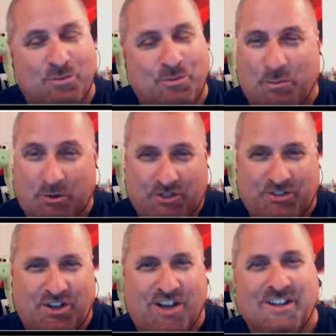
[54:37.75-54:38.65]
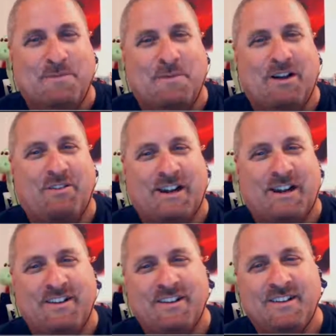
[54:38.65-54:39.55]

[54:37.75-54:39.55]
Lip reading: What we were just talking about, right?